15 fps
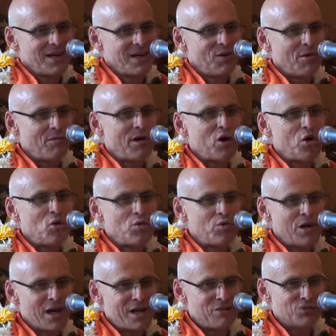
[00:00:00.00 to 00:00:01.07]
I want my
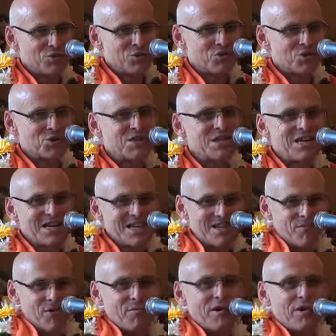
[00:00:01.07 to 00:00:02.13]
own house.
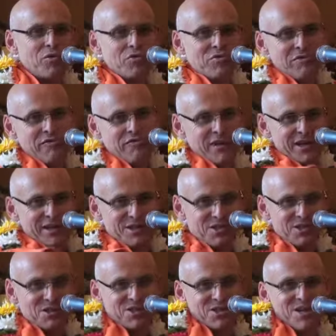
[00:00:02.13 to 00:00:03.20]
I want my own
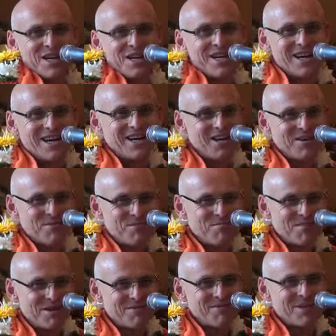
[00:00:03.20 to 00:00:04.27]
fence. I
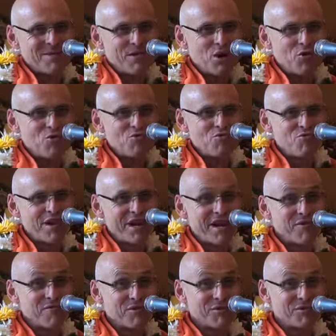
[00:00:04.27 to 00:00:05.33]
want my own
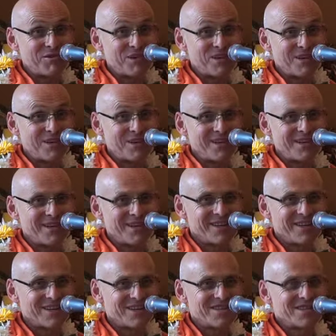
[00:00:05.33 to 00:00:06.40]
everything.
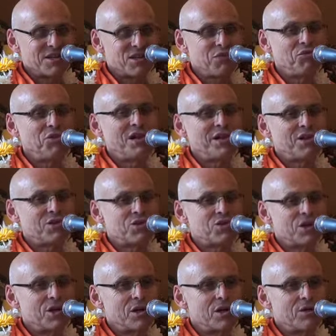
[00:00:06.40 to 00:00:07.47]
Yes. And then I'll
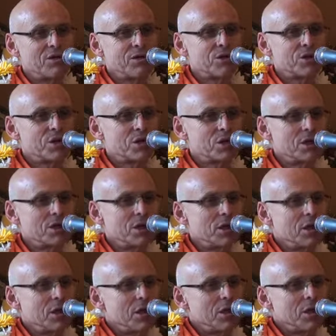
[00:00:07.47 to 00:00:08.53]
chant Hare Krishna.
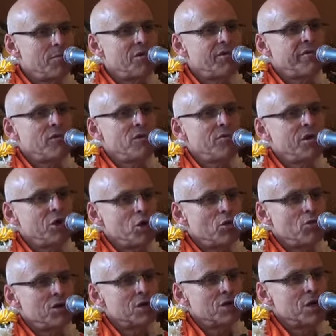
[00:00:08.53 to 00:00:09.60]
And before we
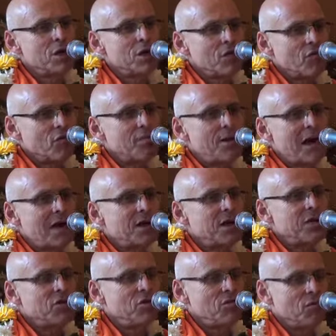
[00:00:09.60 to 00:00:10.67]
know it, we're back
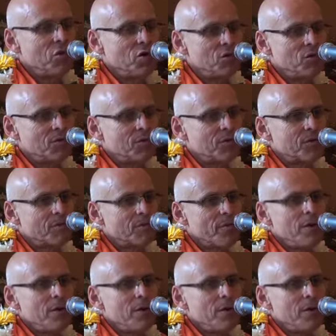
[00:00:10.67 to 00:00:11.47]
in the world.